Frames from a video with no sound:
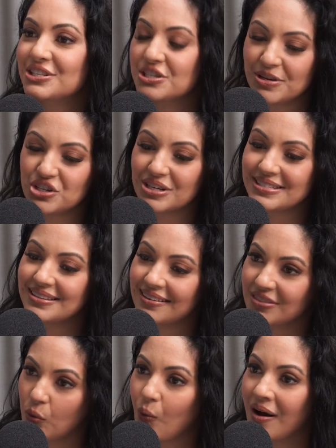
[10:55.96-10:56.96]
it used to be just
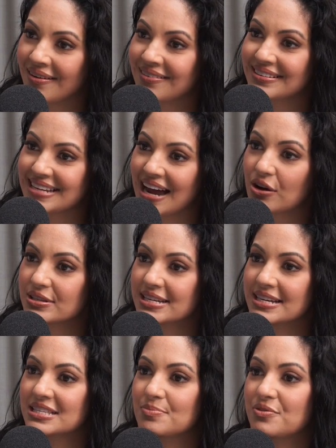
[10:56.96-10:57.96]
like the one Tangle
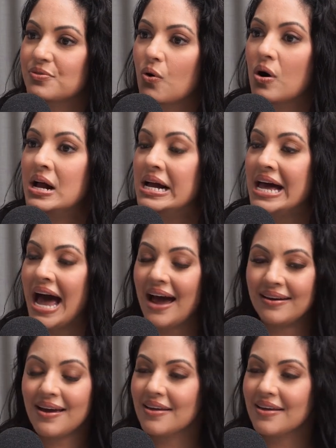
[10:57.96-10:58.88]
Teaser before. And